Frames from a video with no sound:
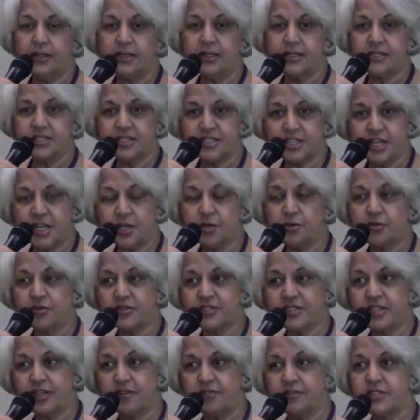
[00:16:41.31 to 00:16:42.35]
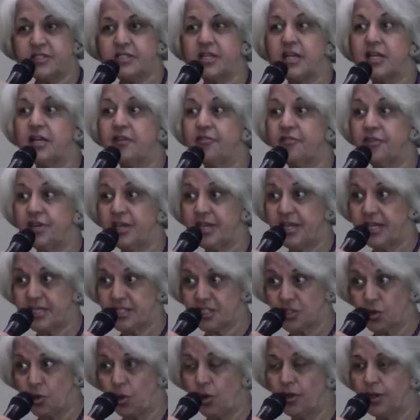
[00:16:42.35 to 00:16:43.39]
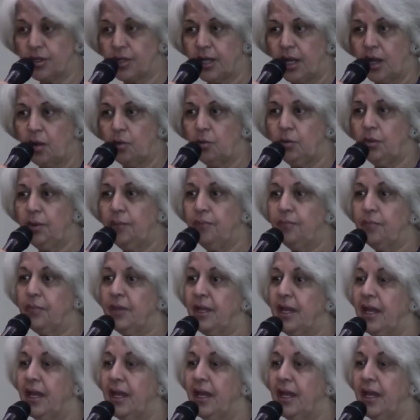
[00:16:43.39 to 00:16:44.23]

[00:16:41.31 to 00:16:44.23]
The state of service delivery has gone down,